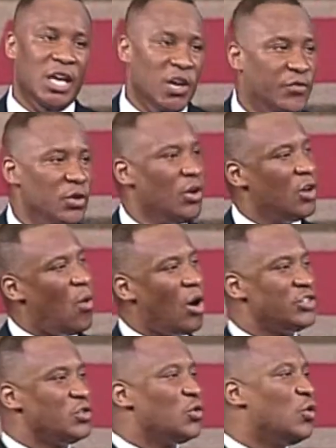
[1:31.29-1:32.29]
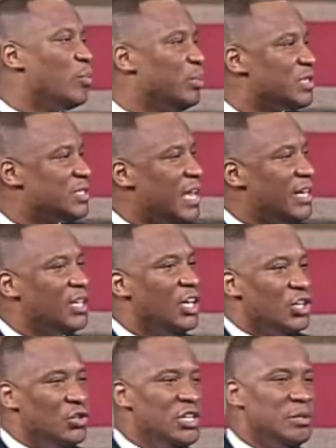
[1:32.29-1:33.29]
If you're going to walk into a corporate setting,
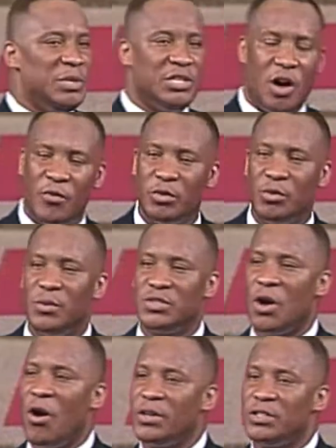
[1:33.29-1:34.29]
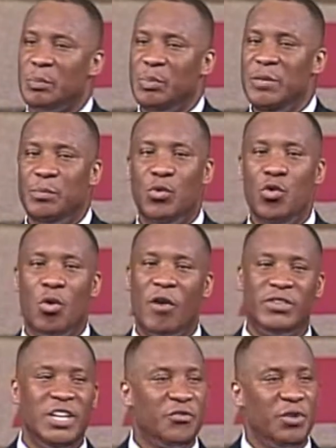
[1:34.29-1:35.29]
you need to be comfortable with talking to people who are
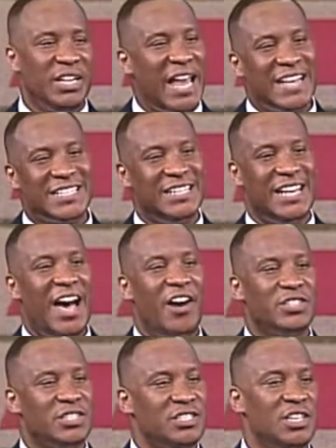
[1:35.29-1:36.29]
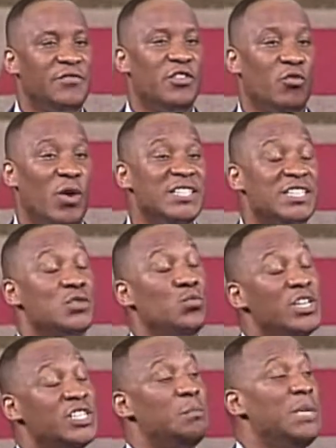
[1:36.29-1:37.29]
of different nationalities and different races,
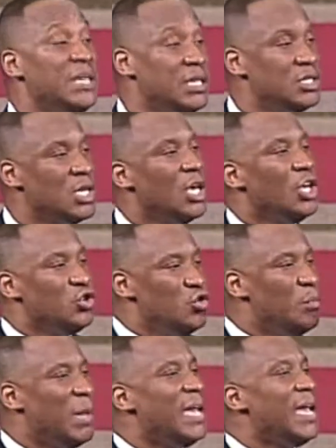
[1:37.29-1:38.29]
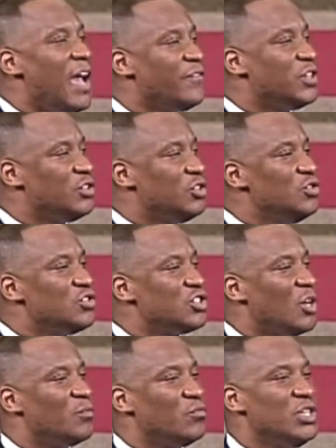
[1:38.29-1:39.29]
which means you may have to do
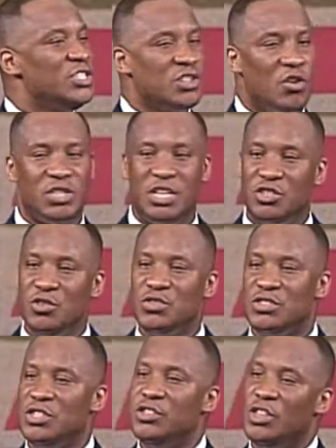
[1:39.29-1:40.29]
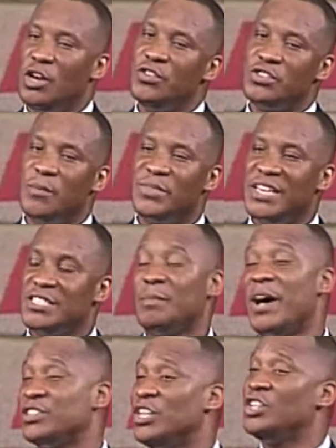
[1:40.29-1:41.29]
some research and learn some things
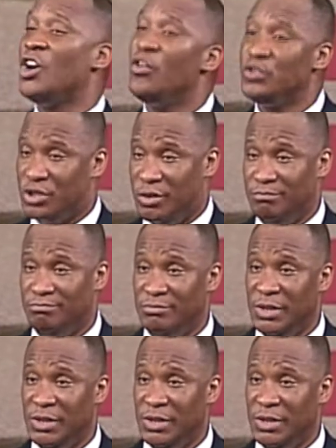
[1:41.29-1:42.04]
about their culture.